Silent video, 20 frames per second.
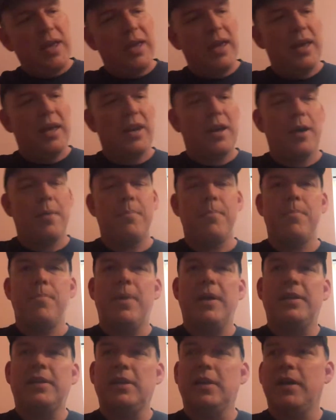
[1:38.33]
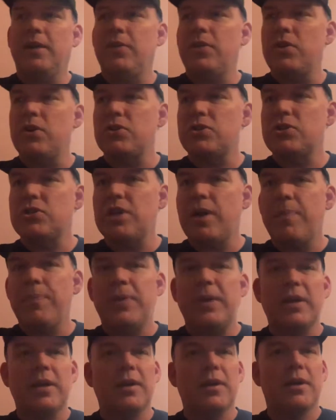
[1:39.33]
And there's
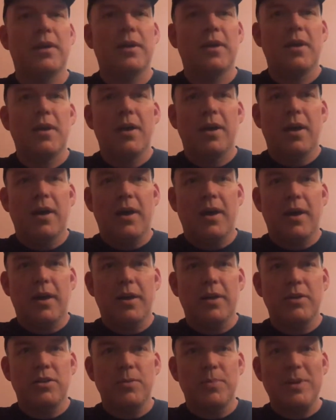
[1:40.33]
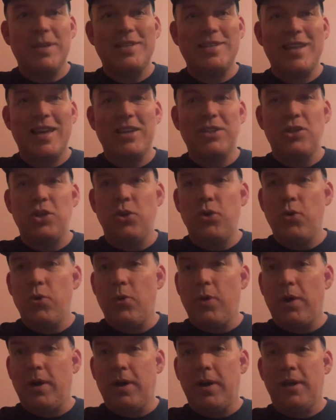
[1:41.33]
something to be said
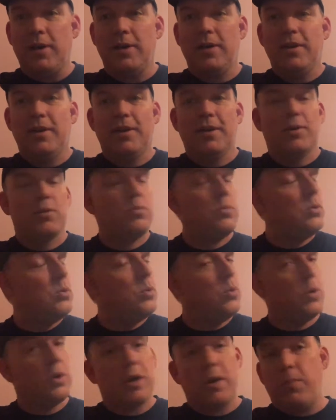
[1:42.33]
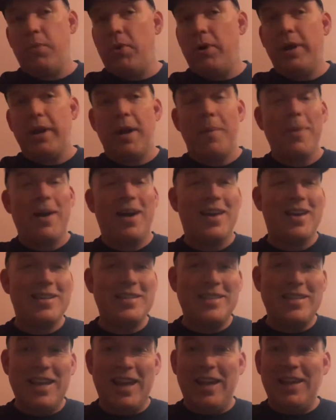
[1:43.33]
too. Come on, about a
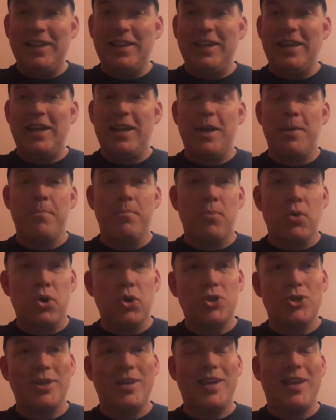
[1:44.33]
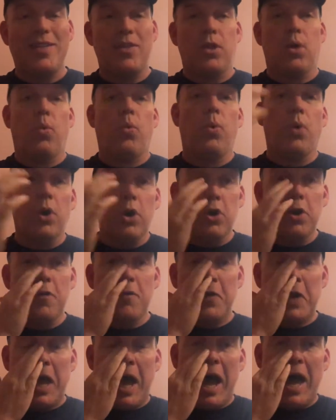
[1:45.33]
daily immersion in the Word
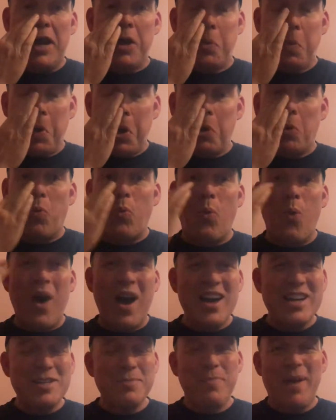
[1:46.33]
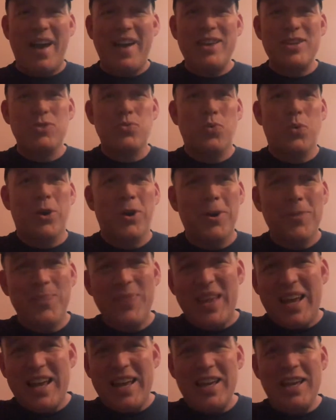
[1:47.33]
of God. And we are washed by His Word.
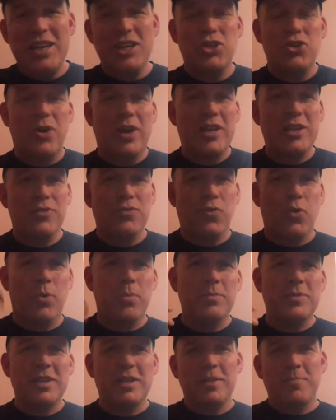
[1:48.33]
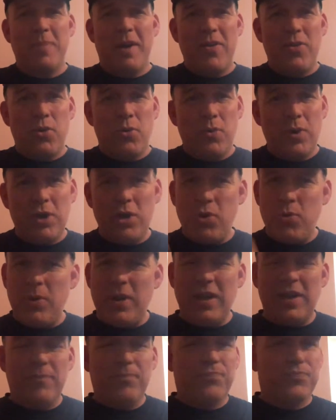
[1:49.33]
He transforms us by the
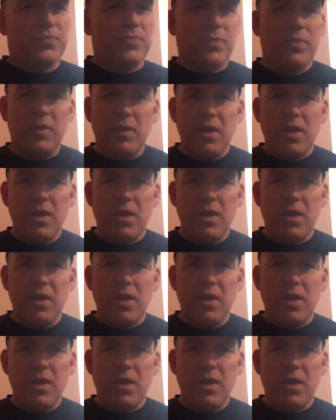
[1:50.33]
renewing